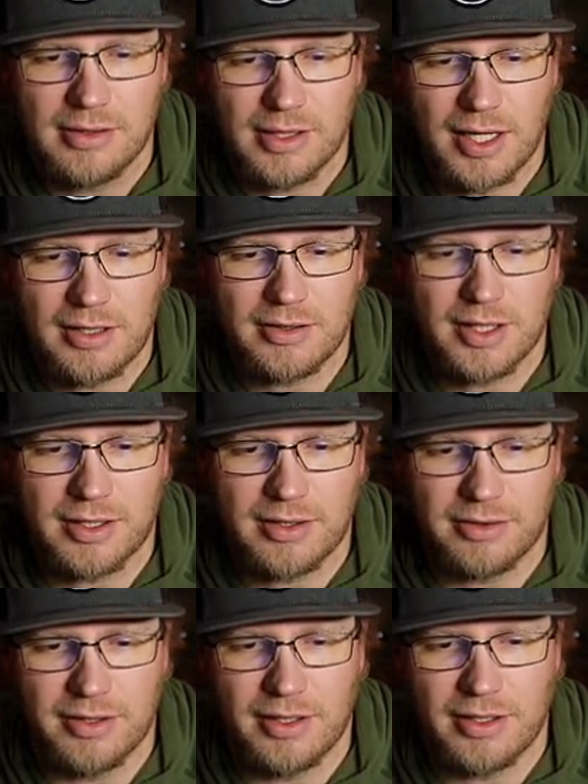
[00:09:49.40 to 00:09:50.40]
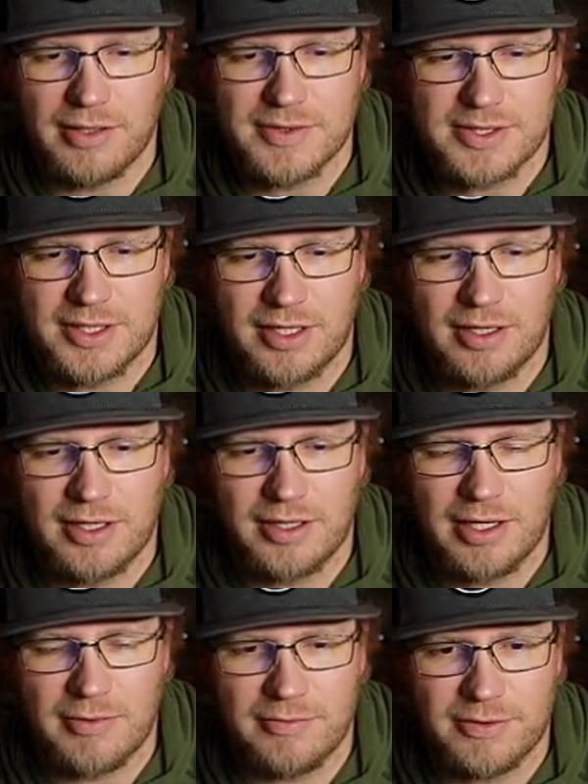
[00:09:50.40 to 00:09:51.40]
That looked like a clinger. He was clinging on to
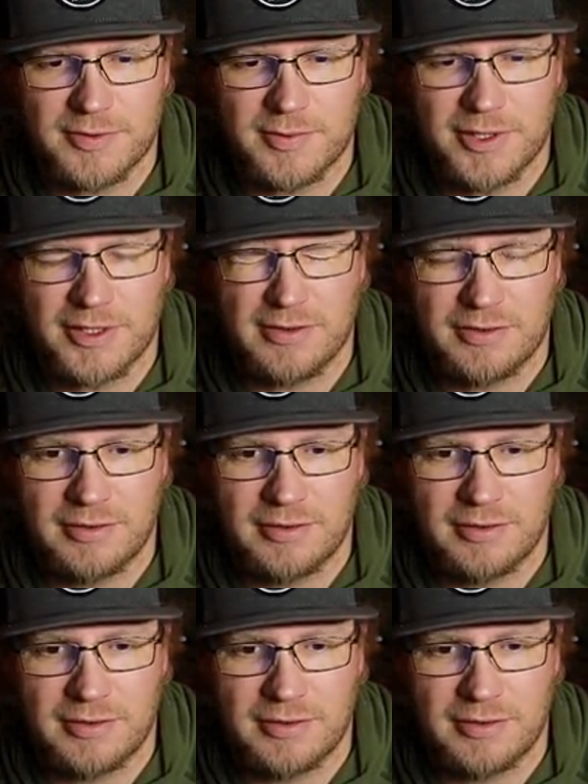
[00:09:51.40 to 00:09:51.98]
that one for a bit.